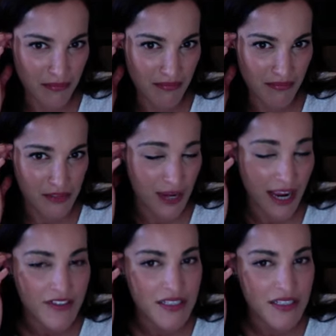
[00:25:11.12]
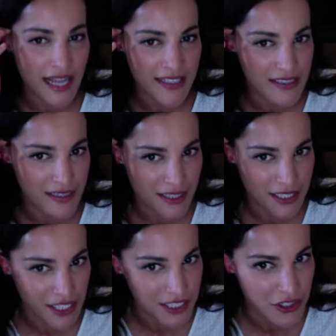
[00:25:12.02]
So I haven't necessarily
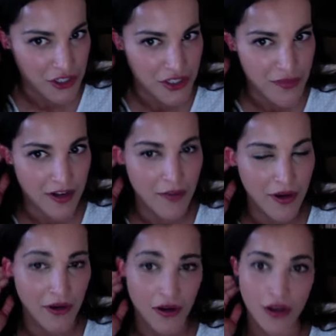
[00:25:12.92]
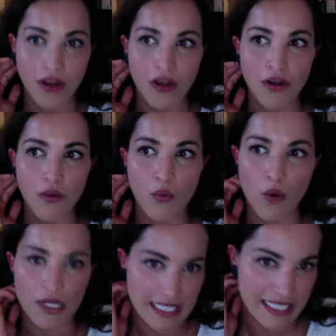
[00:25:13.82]
changed a huge amount about
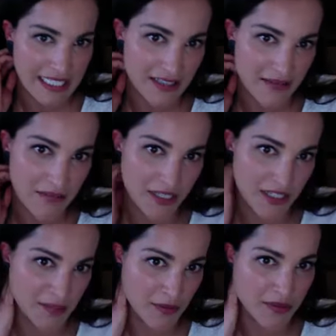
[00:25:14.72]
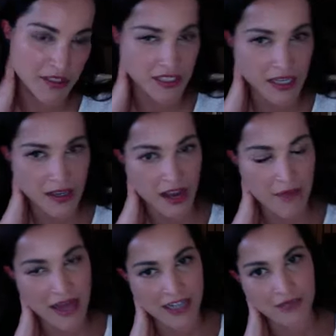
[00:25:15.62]
what I eat, but it's probably just a
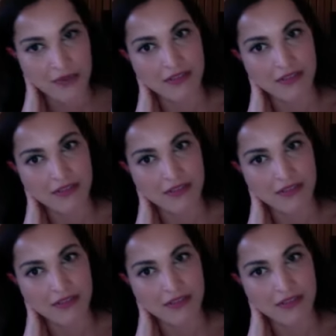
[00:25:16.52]
management